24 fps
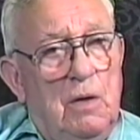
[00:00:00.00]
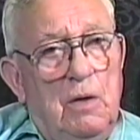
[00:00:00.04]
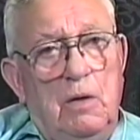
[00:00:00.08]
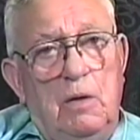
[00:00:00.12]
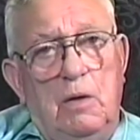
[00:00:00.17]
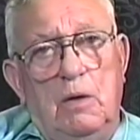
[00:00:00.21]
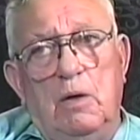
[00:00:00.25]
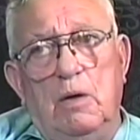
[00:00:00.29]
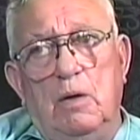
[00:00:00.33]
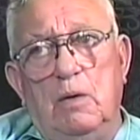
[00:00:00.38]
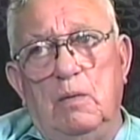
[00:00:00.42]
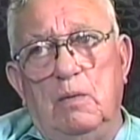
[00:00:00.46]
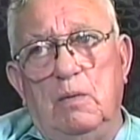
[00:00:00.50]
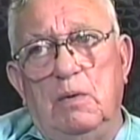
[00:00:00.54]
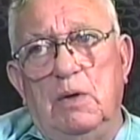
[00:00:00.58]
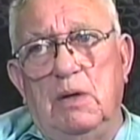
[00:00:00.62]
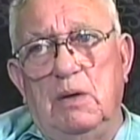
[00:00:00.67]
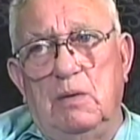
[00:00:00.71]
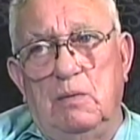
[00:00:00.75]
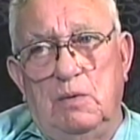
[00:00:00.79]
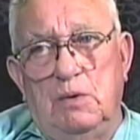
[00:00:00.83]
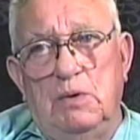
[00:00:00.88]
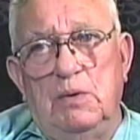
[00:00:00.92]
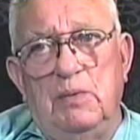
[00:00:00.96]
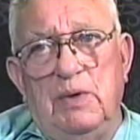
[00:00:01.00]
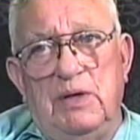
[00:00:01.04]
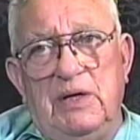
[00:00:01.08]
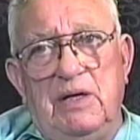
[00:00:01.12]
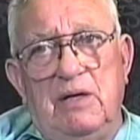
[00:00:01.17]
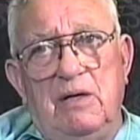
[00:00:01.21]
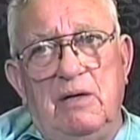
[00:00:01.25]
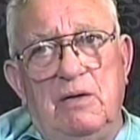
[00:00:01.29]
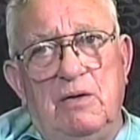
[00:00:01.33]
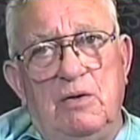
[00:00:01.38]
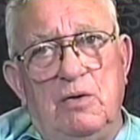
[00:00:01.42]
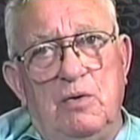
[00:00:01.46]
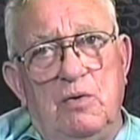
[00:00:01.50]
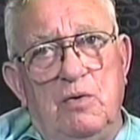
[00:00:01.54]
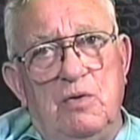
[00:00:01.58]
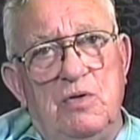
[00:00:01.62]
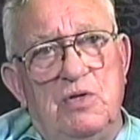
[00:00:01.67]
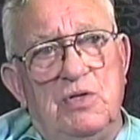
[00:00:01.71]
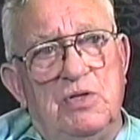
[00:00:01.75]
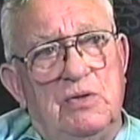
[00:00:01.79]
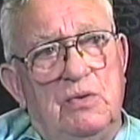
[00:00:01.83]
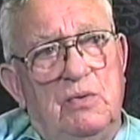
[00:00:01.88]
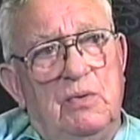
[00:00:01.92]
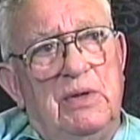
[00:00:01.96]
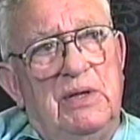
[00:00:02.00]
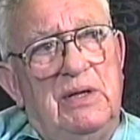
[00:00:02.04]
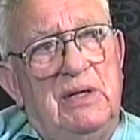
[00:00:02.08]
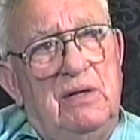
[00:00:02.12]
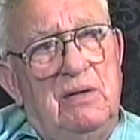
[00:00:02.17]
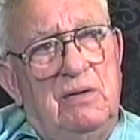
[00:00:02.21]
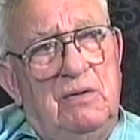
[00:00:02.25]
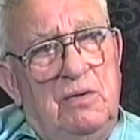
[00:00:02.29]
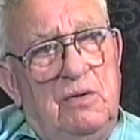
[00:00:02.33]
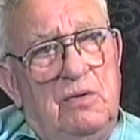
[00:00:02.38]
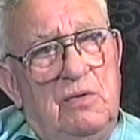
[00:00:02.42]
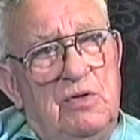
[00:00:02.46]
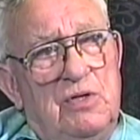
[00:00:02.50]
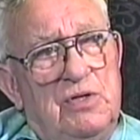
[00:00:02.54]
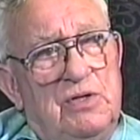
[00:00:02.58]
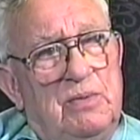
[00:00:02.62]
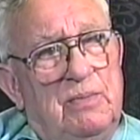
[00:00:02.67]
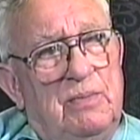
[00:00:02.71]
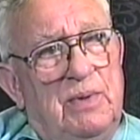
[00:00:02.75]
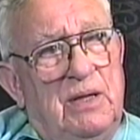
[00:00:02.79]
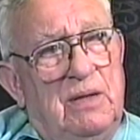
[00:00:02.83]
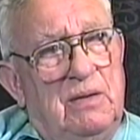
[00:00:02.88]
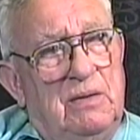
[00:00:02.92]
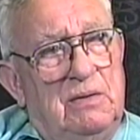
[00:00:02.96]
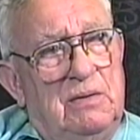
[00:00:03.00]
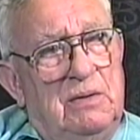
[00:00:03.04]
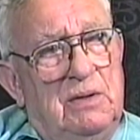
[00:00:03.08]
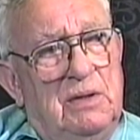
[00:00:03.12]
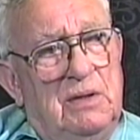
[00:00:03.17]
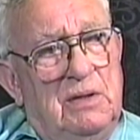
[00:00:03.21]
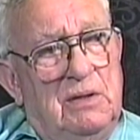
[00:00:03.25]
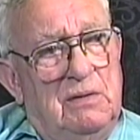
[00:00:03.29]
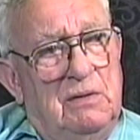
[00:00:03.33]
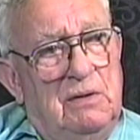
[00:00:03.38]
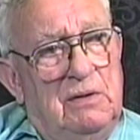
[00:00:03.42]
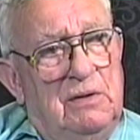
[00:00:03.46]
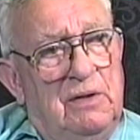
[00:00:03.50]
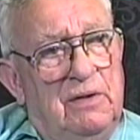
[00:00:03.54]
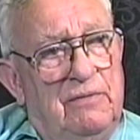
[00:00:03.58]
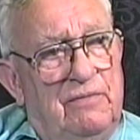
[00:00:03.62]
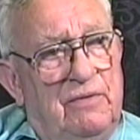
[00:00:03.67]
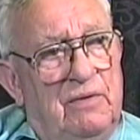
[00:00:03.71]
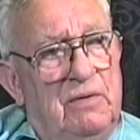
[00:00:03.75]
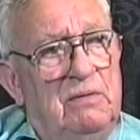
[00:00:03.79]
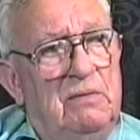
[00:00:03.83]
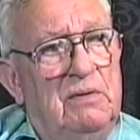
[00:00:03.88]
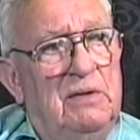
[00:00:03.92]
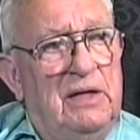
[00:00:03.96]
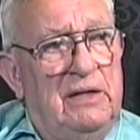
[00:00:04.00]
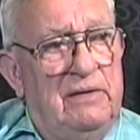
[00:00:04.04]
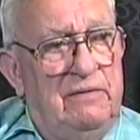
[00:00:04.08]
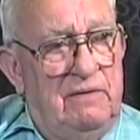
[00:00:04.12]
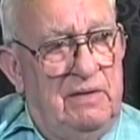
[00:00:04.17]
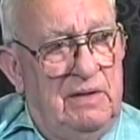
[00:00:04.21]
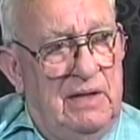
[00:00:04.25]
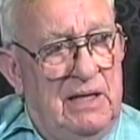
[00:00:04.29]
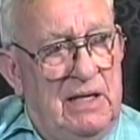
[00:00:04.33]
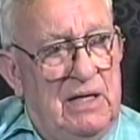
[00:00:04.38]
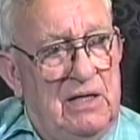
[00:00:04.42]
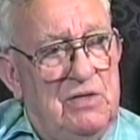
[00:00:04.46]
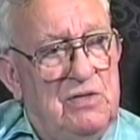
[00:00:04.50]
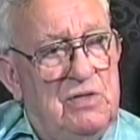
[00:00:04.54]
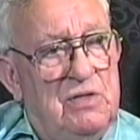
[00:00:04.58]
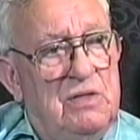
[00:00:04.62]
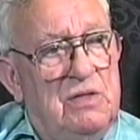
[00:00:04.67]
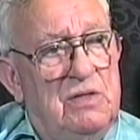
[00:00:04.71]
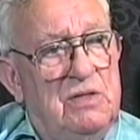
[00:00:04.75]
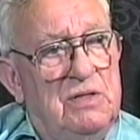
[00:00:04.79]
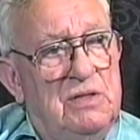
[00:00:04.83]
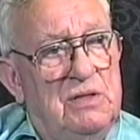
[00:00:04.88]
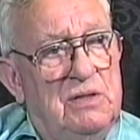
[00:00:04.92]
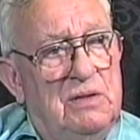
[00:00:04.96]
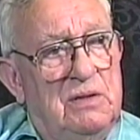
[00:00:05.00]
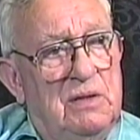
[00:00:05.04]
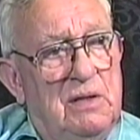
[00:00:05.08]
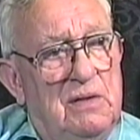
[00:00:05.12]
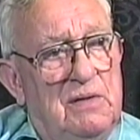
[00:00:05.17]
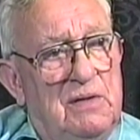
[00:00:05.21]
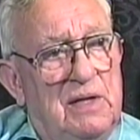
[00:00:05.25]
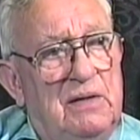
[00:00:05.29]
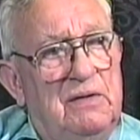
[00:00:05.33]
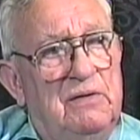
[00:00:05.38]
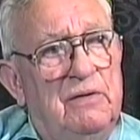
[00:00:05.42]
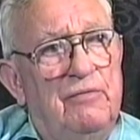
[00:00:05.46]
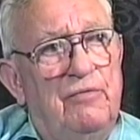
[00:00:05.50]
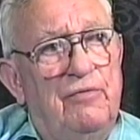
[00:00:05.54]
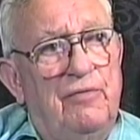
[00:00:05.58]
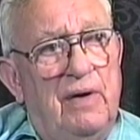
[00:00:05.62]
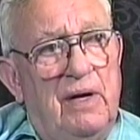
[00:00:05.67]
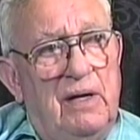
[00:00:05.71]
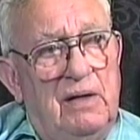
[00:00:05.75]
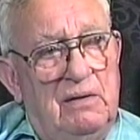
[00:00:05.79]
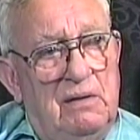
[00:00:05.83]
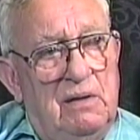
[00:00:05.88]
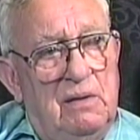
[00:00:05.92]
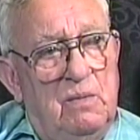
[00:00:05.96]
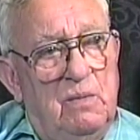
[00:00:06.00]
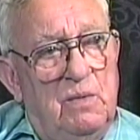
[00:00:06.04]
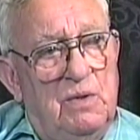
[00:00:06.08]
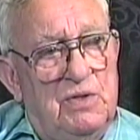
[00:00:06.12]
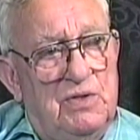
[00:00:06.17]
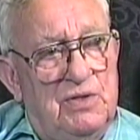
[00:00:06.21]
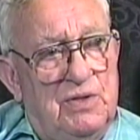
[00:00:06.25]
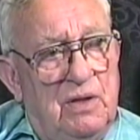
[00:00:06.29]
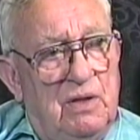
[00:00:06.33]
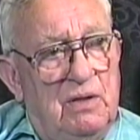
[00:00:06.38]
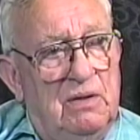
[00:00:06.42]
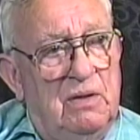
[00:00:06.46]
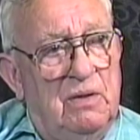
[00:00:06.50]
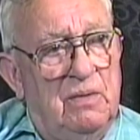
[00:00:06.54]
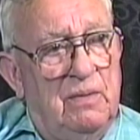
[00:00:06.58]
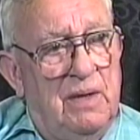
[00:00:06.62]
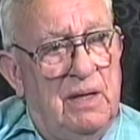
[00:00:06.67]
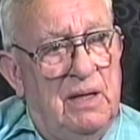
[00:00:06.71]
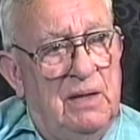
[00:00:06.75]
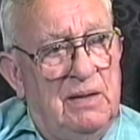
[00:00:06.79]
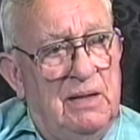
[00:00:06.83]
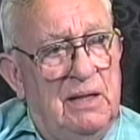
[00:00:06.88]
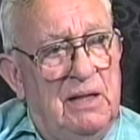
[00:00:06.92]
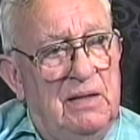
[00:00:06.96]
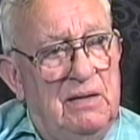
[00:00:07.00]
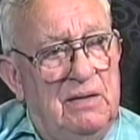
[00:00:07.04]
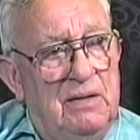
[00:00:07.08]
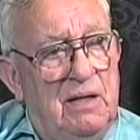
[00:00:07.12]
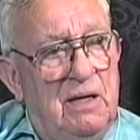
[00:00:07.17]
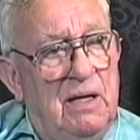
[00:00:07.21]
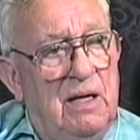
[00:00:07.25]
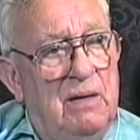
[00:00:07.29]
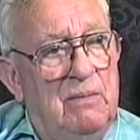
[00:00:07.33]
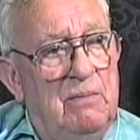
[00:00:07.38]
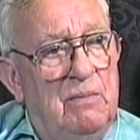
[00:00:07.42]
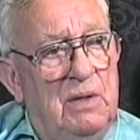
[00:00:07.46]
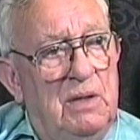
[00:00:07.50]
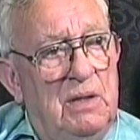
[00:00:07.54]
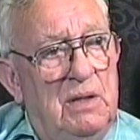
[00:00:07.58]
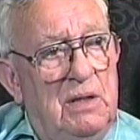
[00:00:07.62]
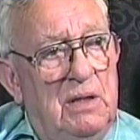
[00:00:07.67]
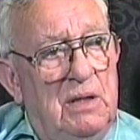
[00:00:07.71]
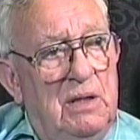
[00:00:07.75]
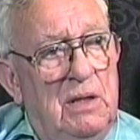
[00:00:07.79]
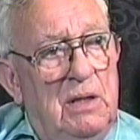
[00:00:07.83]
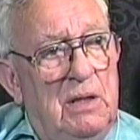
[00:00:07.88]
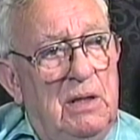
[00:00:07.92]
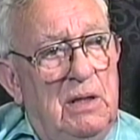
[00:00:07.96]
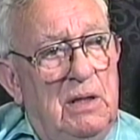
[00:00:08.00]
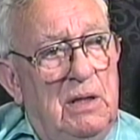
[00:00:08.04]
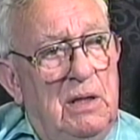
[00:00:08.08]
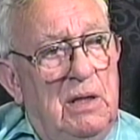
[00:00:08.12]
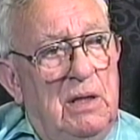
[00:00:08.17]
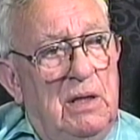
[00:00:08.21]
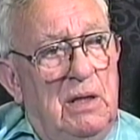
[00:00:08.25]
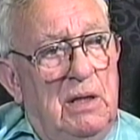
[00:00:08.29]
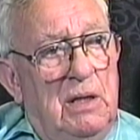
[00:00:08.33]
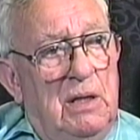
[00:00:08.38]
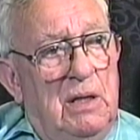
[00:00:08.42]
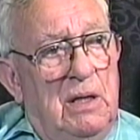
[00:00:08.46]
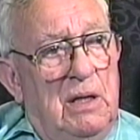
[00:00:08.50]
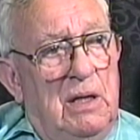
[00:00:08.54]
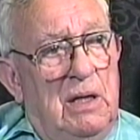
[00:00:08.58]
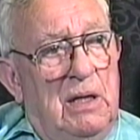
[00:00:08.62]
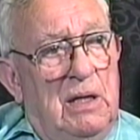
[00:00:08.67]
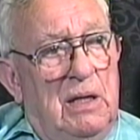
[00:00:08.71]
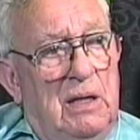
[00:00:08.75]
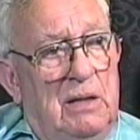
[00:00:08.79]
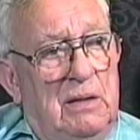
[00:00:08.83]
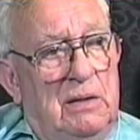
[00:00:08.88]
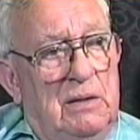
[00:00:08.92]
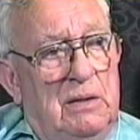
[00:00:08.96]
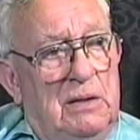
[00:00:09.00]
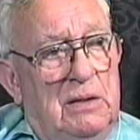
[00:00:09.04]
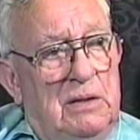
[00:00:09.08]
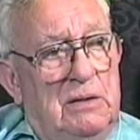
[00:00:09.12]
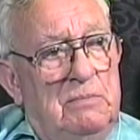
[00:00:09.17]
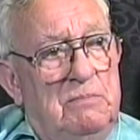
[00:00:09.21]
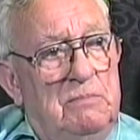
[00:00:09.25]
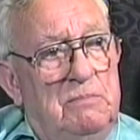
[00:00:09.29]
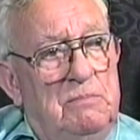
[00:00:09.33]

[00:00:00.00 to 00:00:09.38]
Oh well, we hear news. We hear news about uh, the different Navy actions, and I think the Franklin was sunk around that time. Mm-hmm. And uh,